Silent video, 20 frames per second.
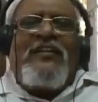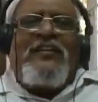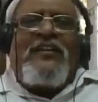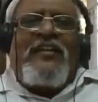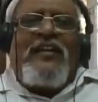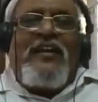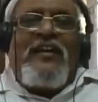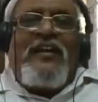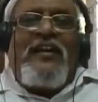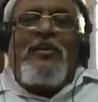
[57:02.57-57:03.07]
it
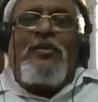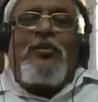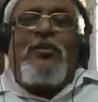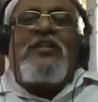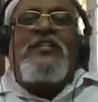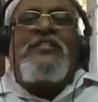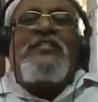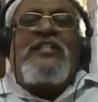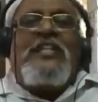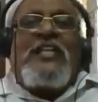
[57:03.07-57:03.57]
ready to
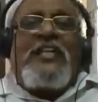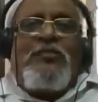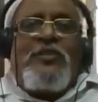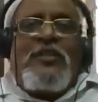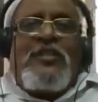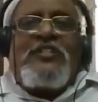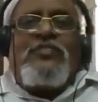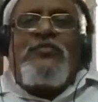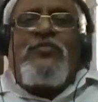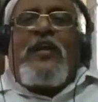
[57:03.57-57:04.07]

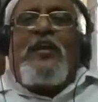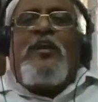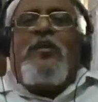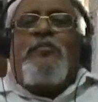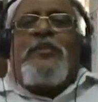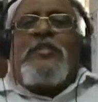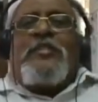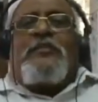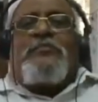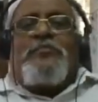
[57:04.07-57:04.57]
receive these
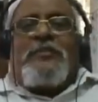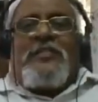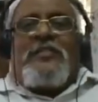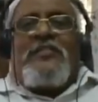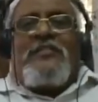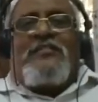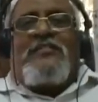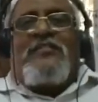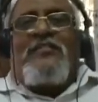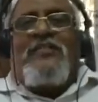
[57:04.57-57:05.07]
value
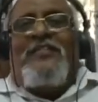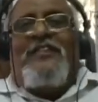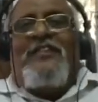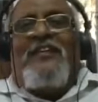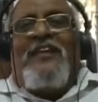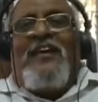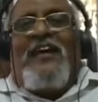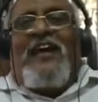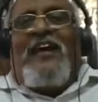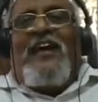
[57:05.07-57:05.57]
perceptions
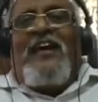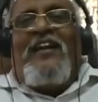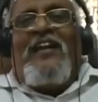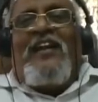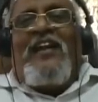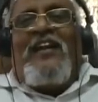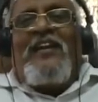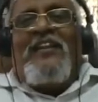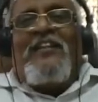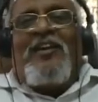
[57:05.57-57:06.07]

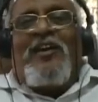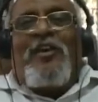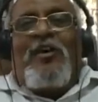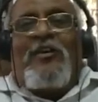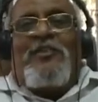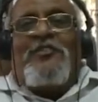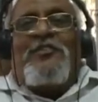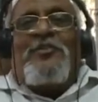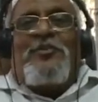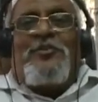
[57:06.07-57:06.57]
underlying the
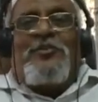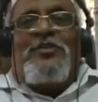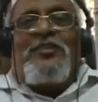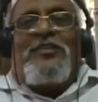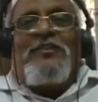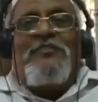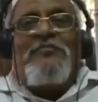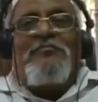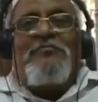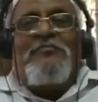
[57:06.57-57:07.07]

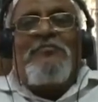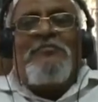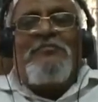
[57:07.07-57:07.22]
Constitution.